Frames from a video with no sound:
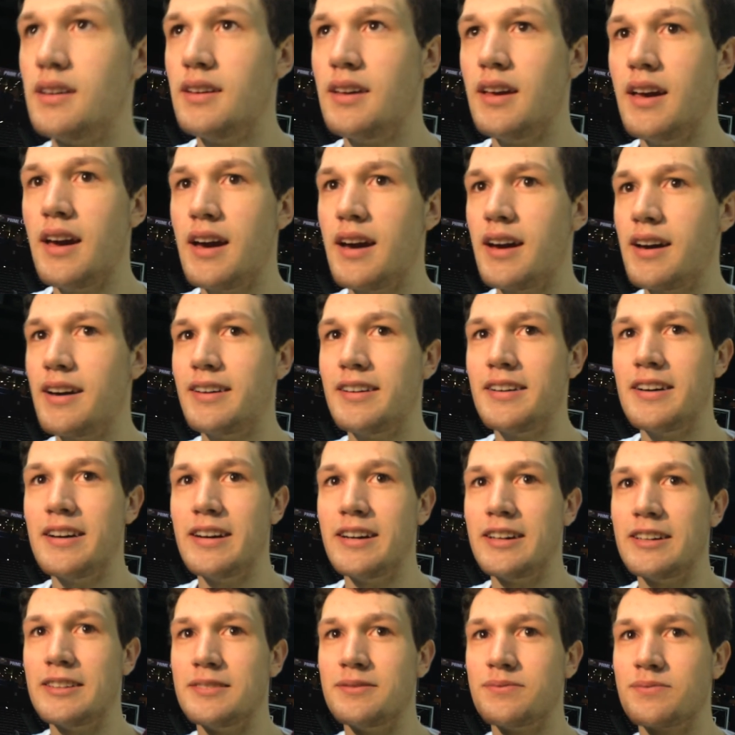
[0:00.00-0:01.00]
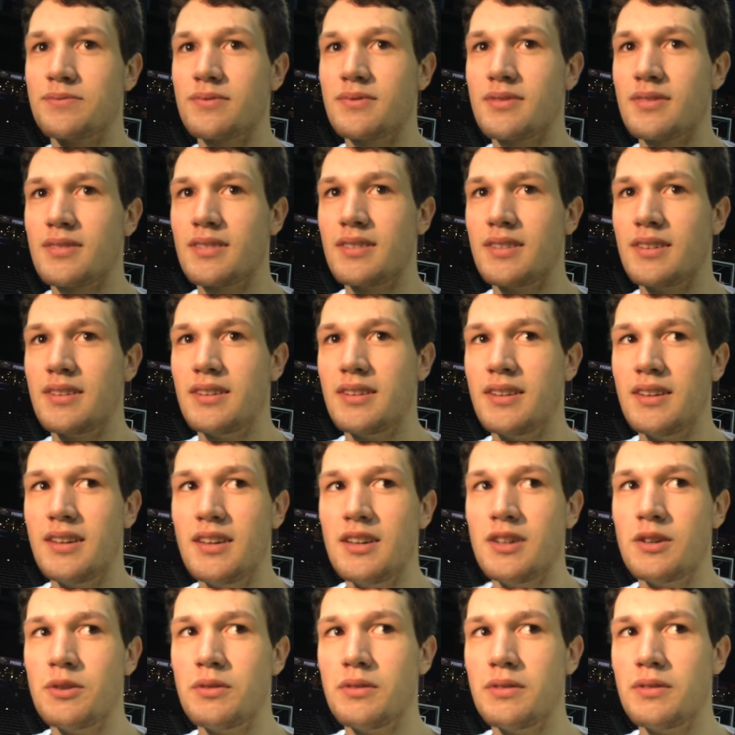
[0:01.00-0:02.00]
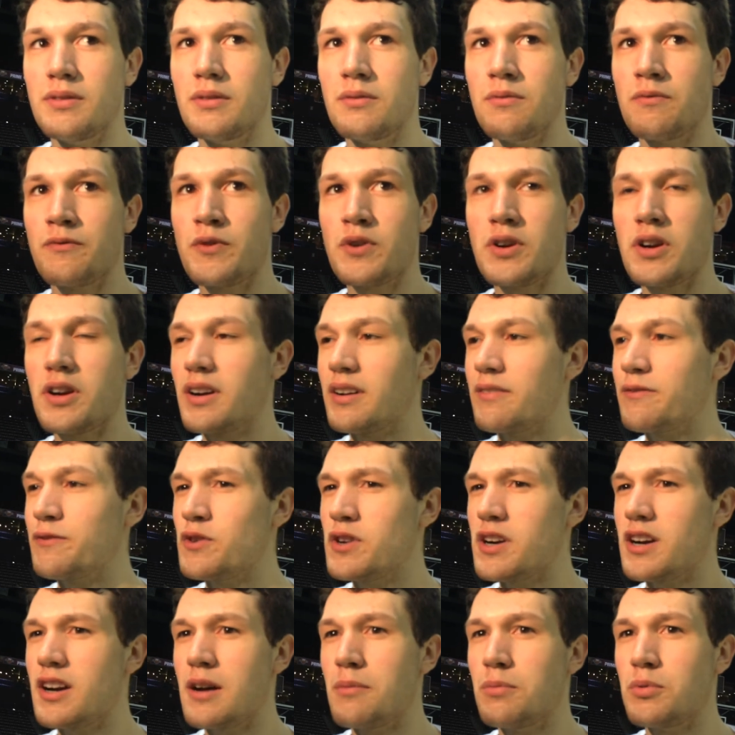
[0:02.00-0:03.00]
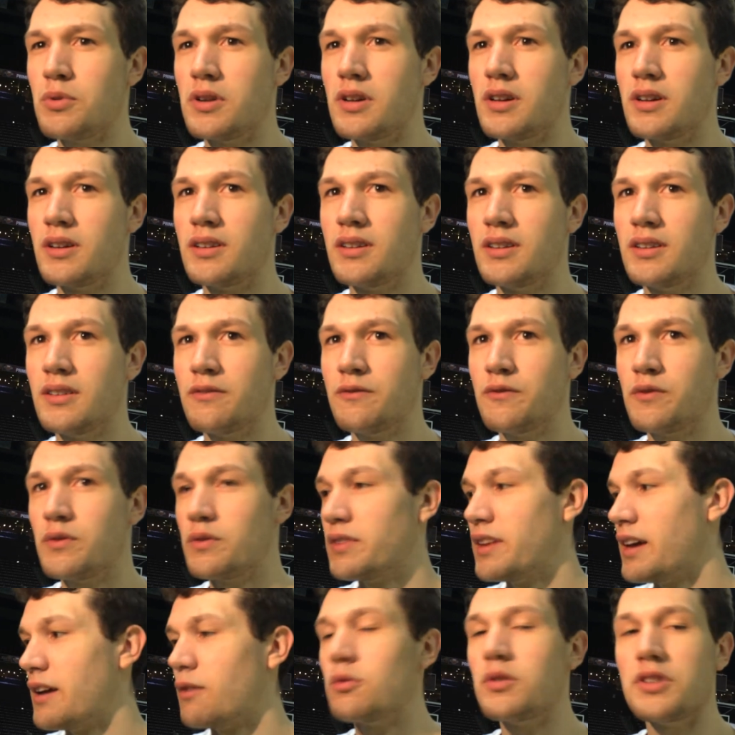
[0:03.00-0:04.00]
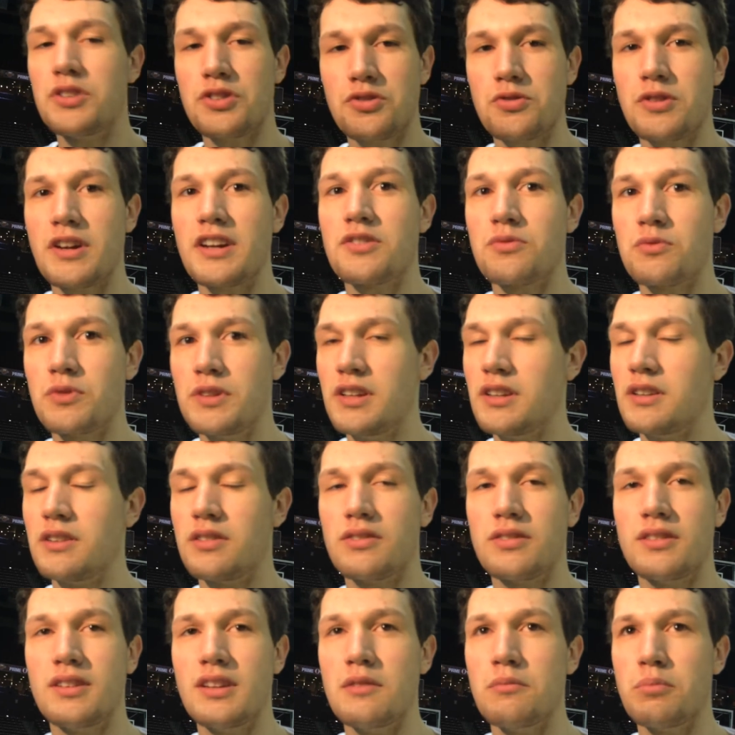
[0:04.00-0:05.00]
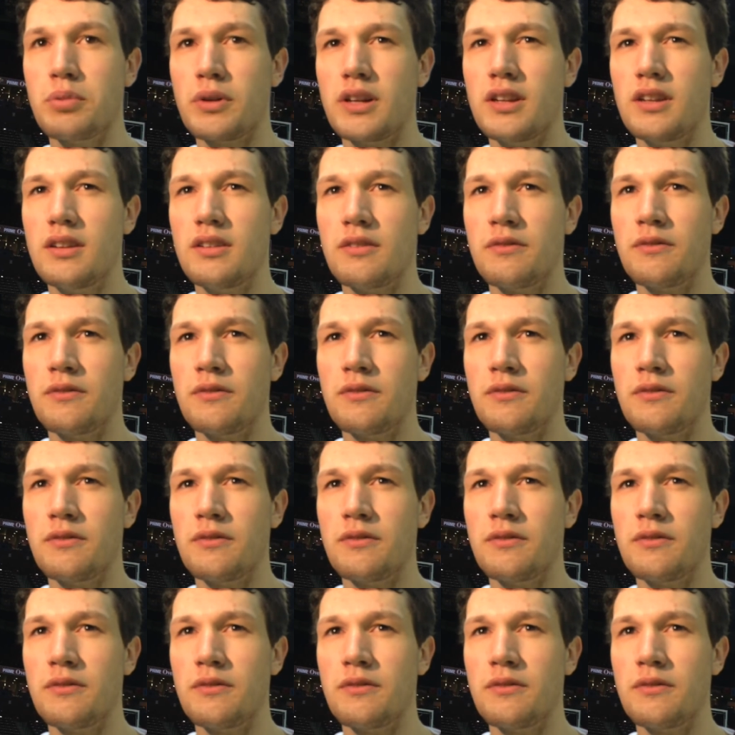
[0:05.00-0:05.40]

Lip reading: Yeah, for a couple of that one stretch, we just didn't play